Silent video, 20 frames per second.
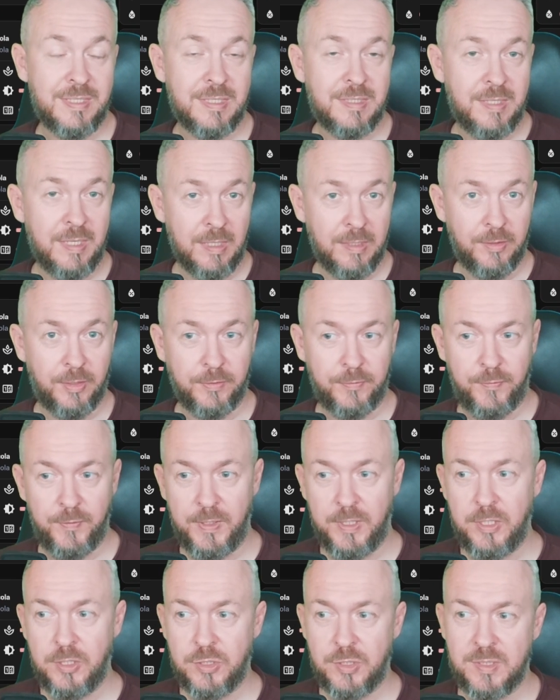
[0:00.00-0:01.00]
is still not
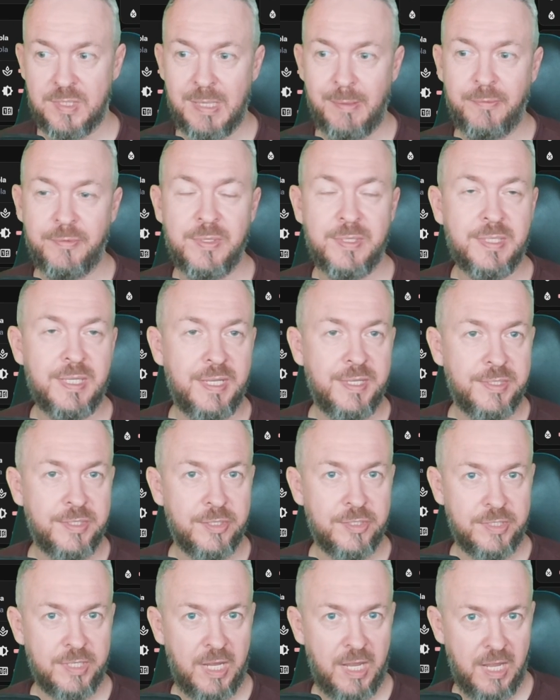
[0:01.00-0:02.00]
finished, some of the
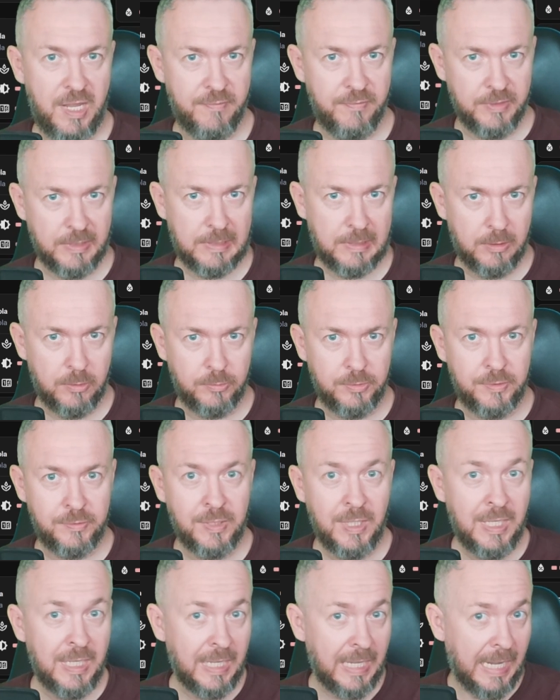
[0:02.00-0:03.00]
sensors haven't
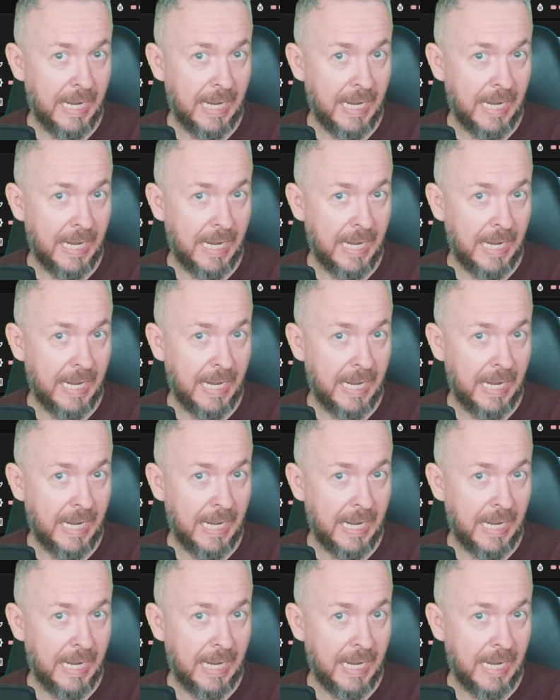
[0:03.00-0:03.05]
loaded,